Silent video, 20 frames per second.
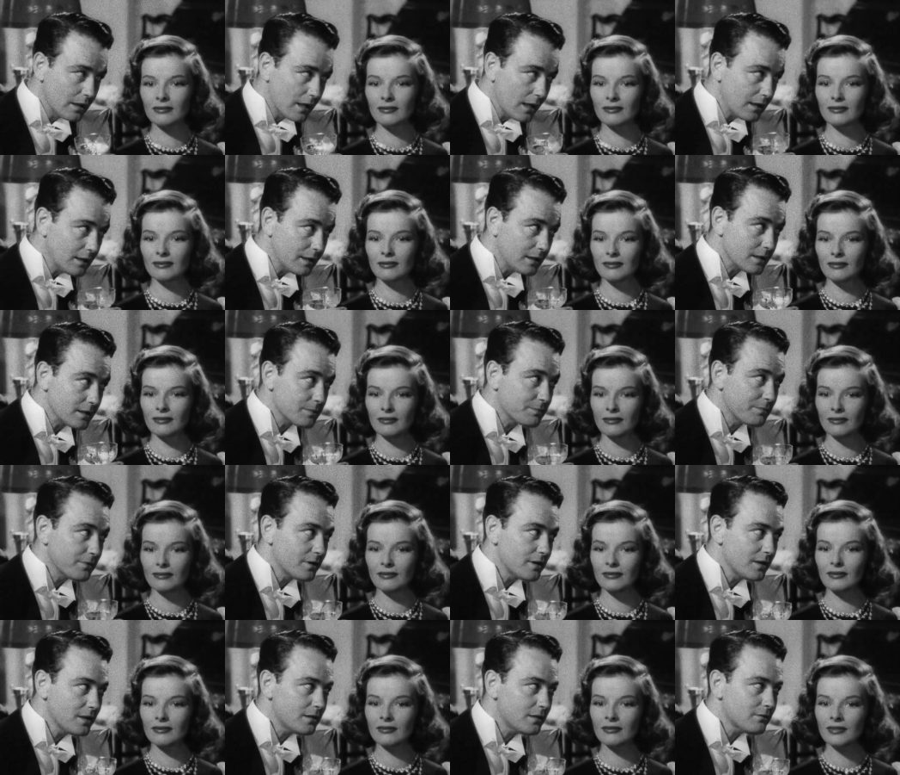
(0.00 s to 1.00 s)
Speaker 1: It gets
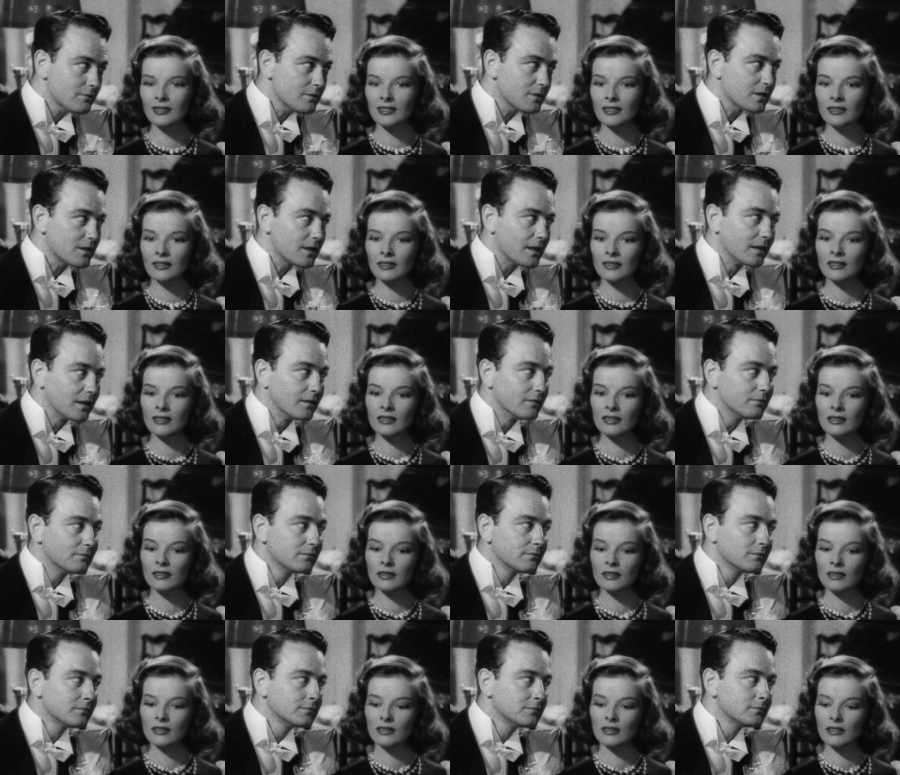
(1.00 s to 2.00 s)
pretty interesting.
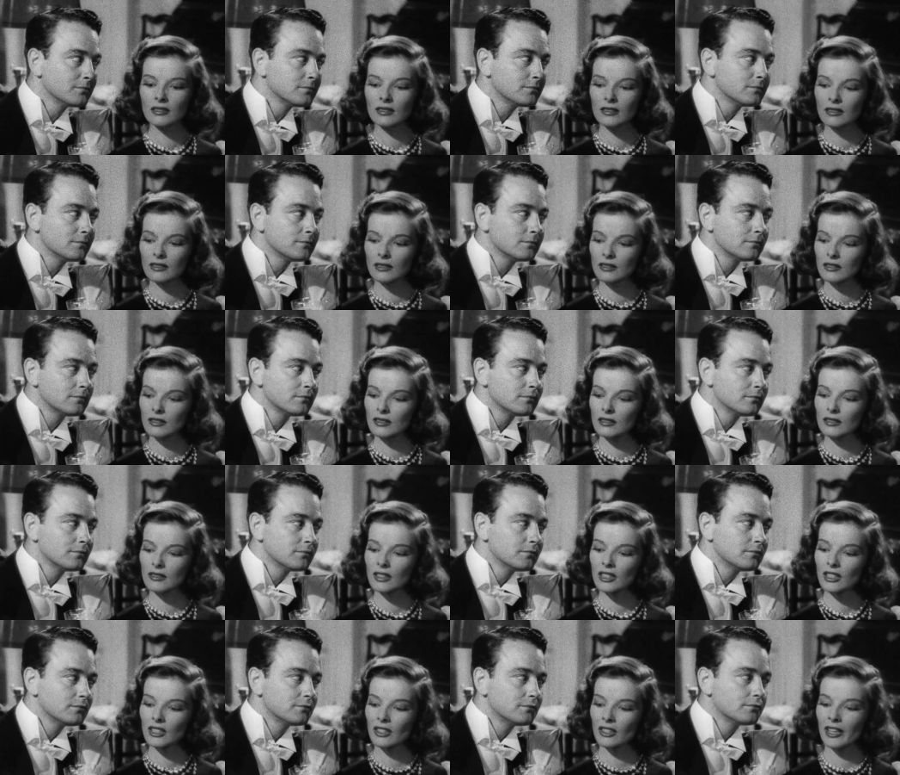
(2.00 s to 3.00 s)

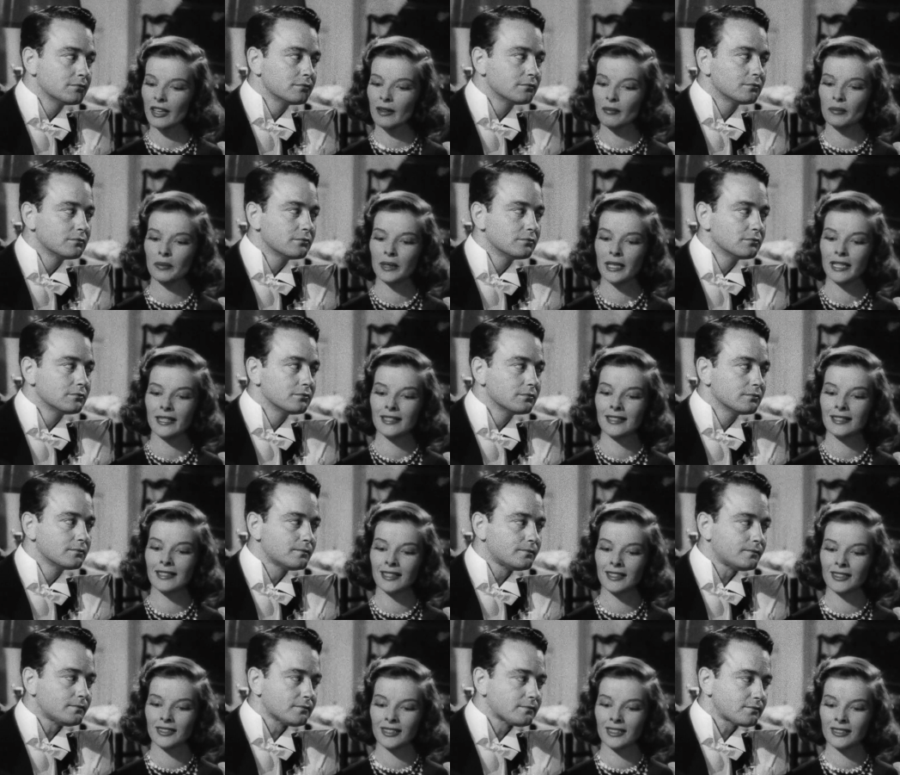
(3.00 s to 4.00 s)
Speaker 2: You get beaten,
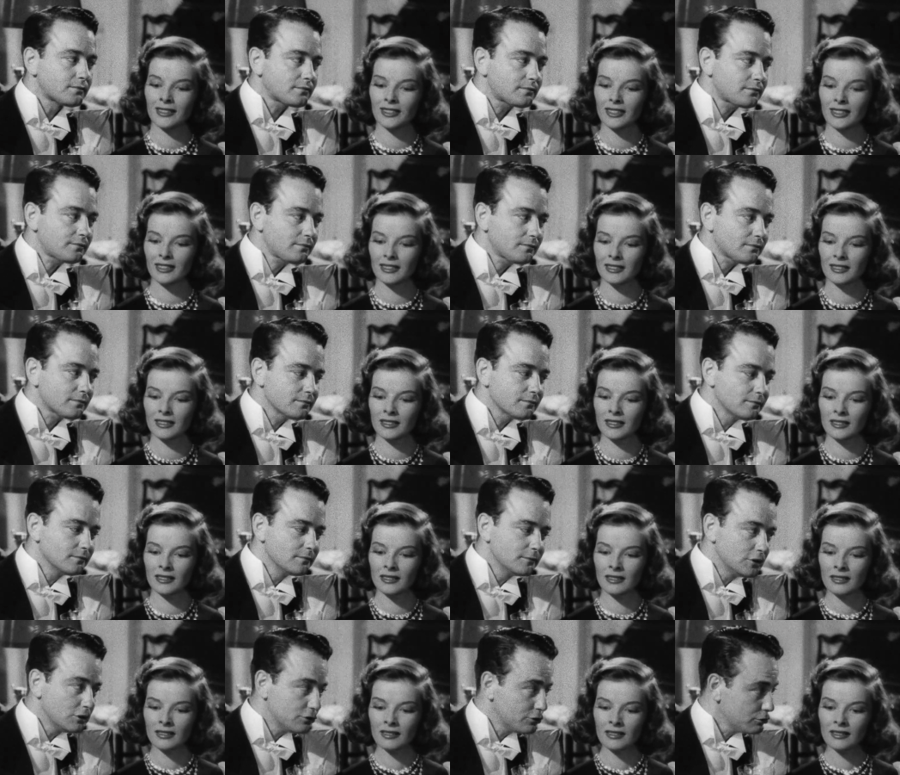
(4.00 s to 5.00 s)
though, don't you?
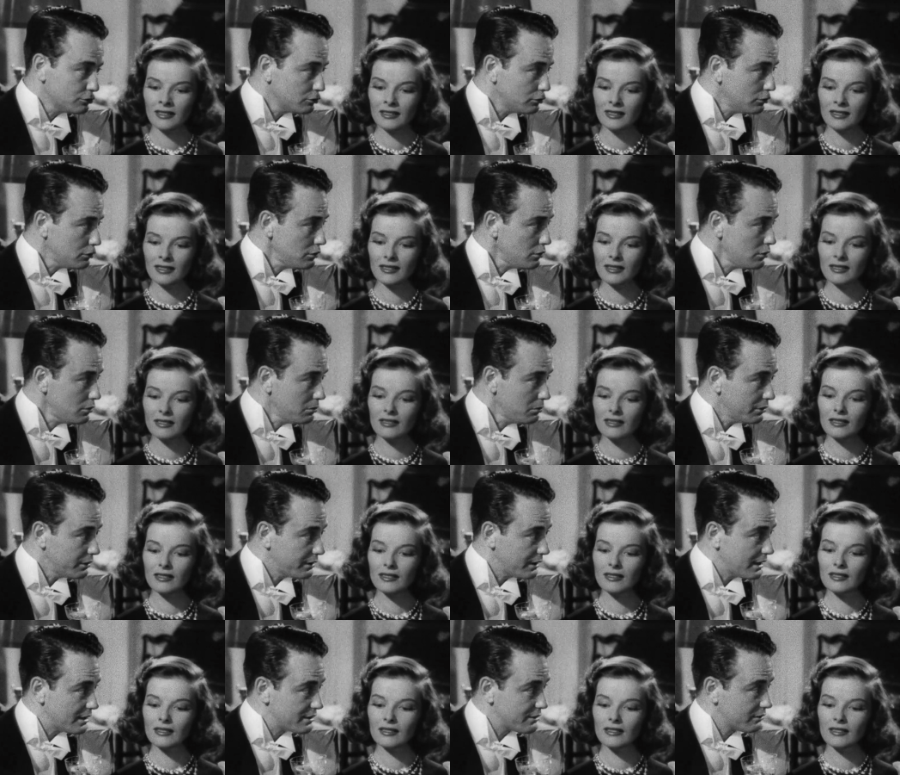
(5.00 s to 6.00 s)
Speaker 1: Sure,
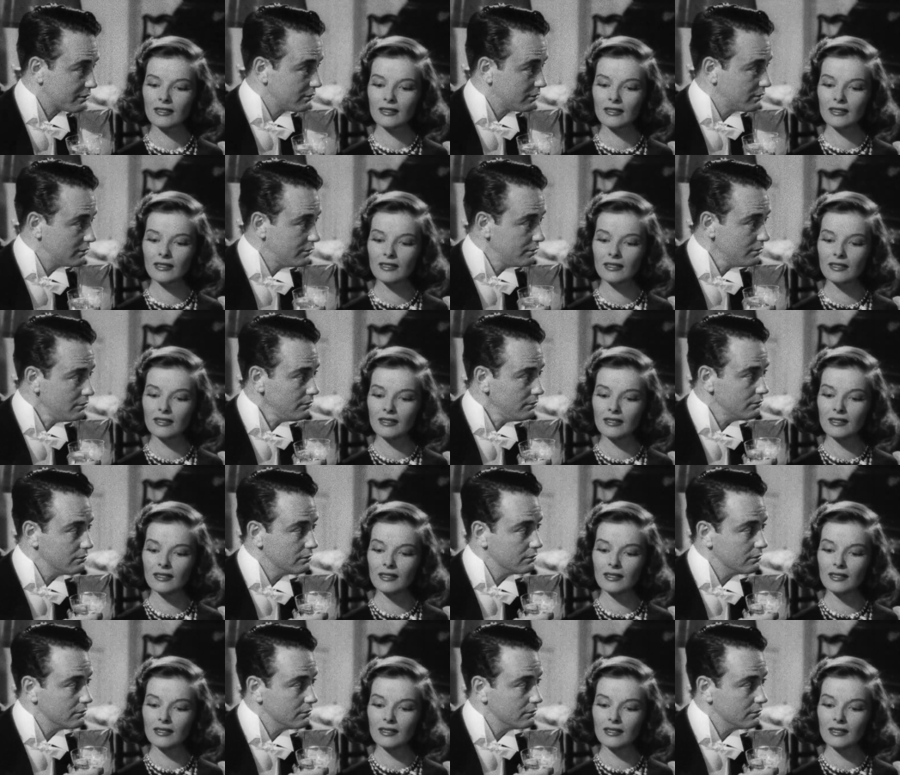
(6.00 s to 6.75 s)
but that's good, too.